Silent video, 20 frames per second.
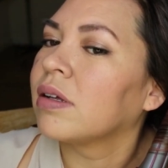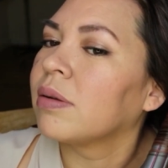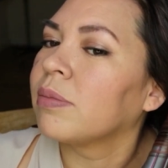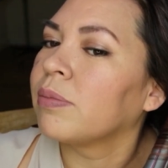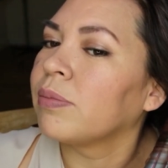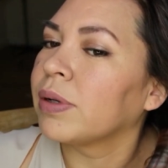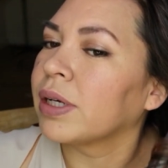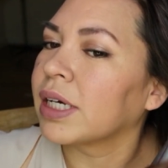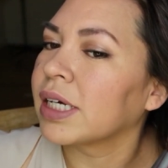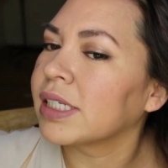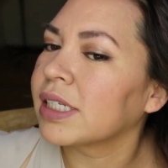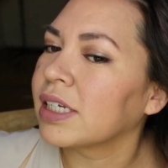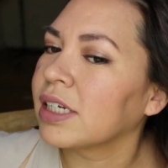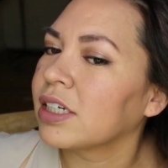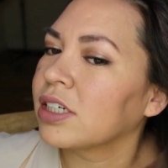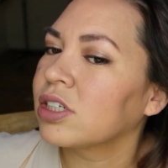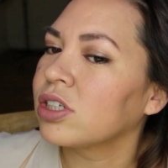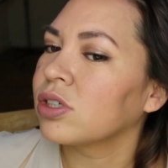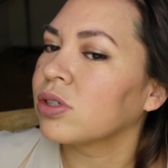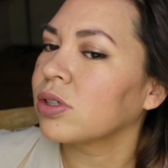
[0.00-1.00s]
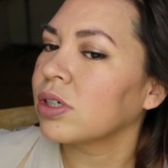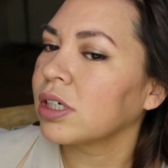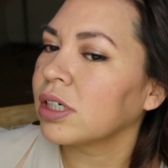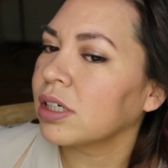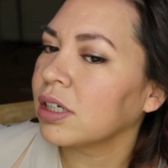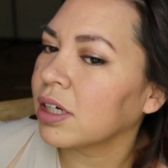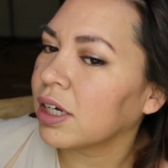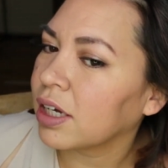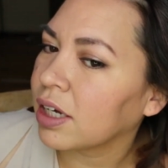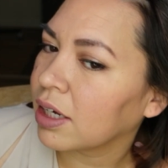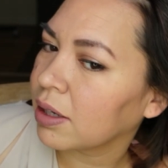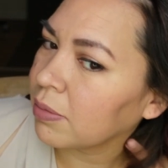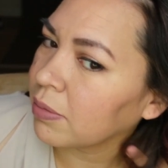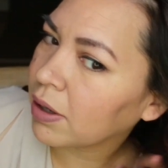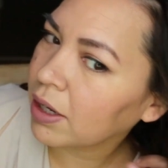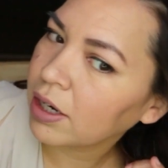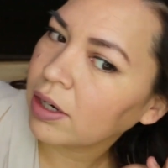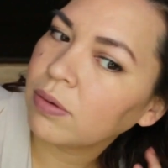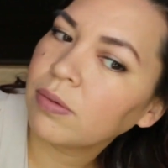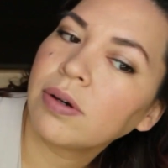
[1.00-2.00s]
Because it is short,
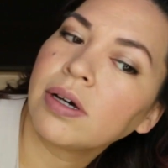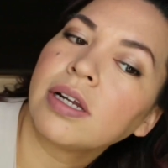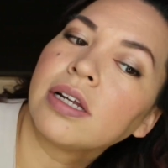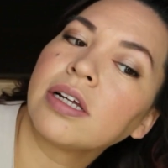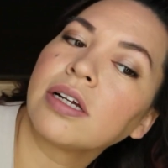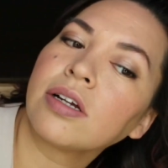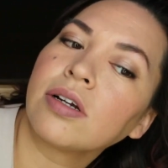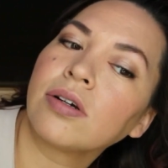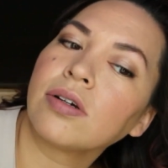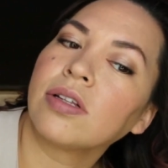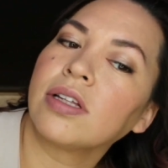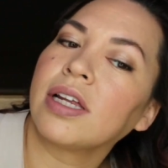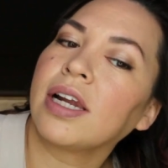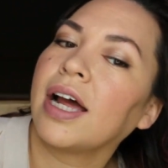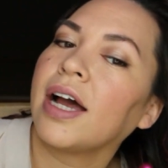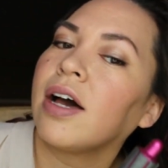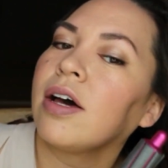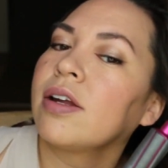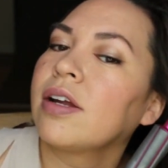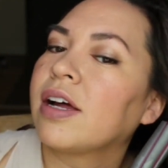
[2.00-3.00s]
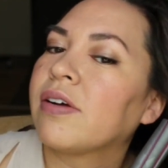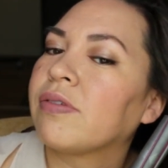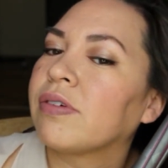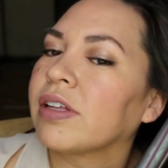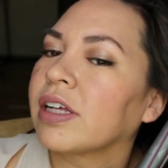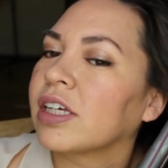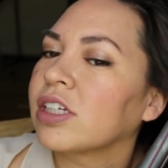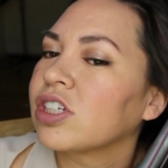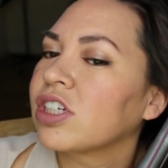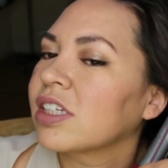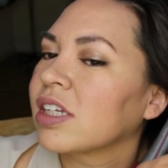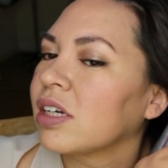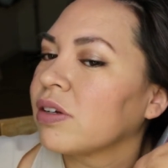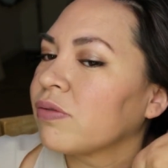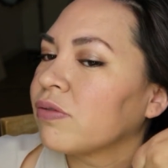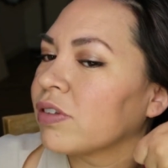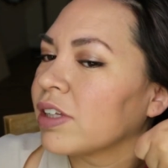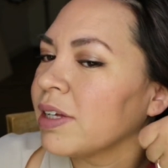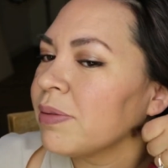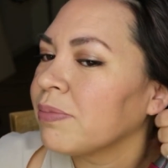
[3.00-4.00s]
I don't want to curl it out. I feel like it's just going to
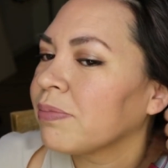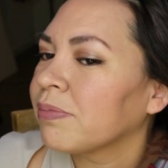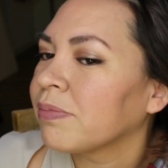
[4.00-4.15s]
flip.